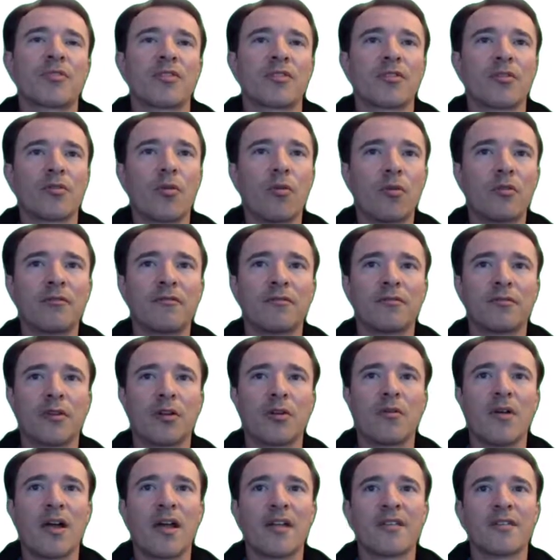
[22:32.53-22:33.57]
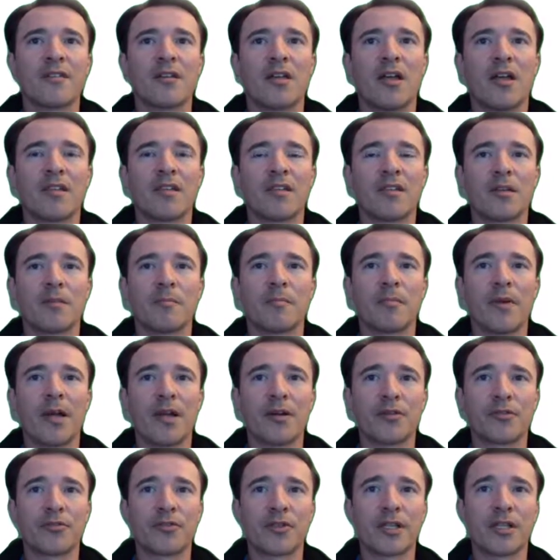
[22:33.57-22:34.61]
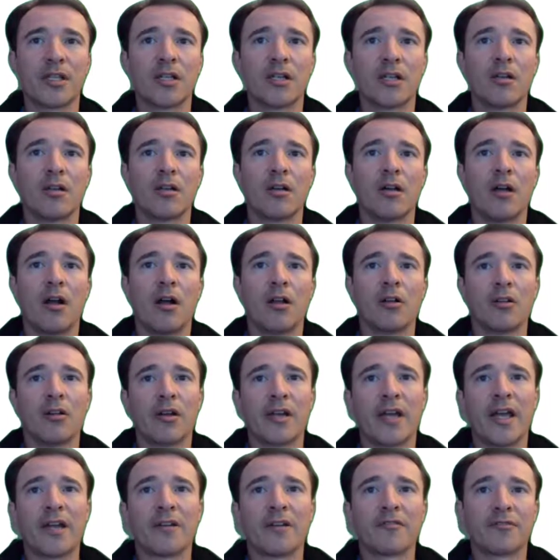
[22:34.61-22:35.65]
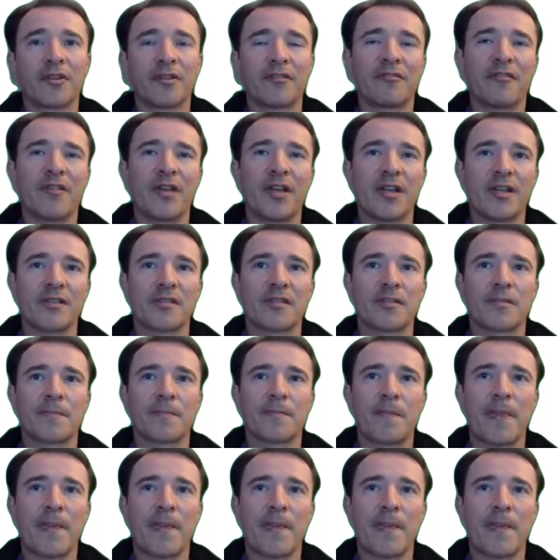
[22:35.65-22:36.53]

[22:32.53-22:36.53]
the total flow at the boundary along every face.